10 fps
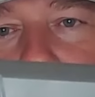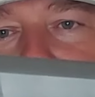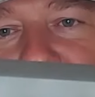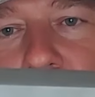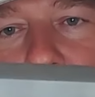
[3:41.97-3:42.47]

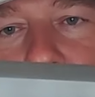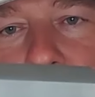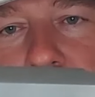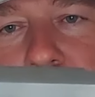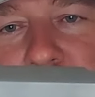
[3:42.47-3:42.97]
goes
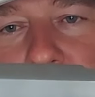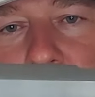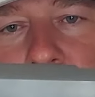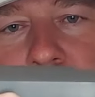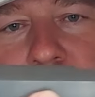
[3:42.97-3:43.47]
under the
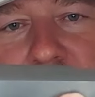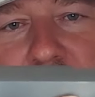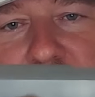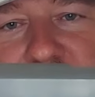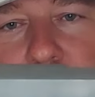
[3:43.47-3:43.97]
barrel
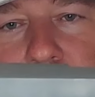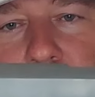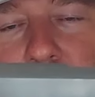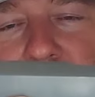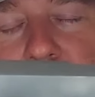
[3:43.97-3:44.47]
in this
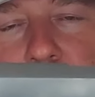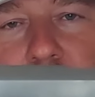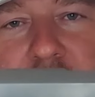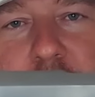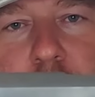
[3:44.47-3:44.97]
area right
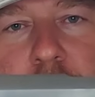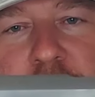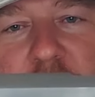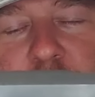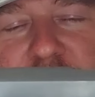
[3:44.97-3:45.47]
here, either
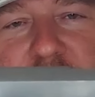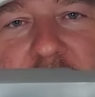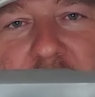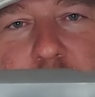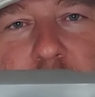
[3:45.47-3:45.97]
on top of a
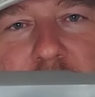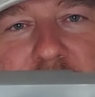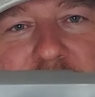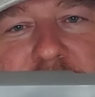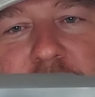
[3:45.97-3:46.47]
guide
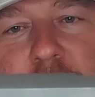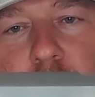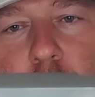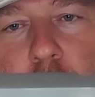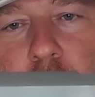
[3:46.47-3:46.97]
rod
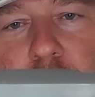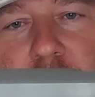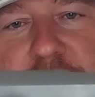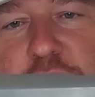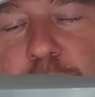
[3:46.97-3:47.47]
or
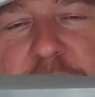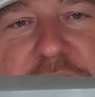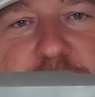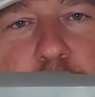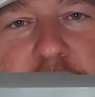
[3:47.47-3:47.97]
a
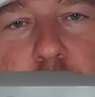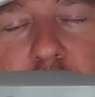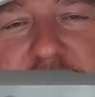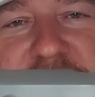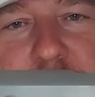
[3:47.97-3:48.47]
two-piece
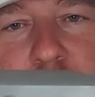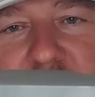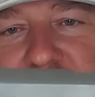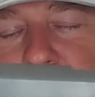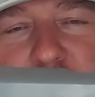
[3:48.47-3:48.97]
recoil
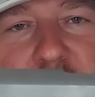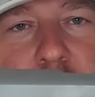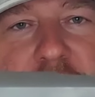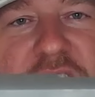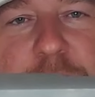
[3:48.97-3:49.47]
assembly, depending
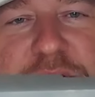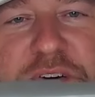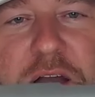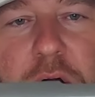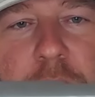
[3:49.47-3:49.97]
on the type of
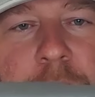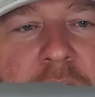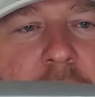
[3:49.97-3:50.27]
firearm,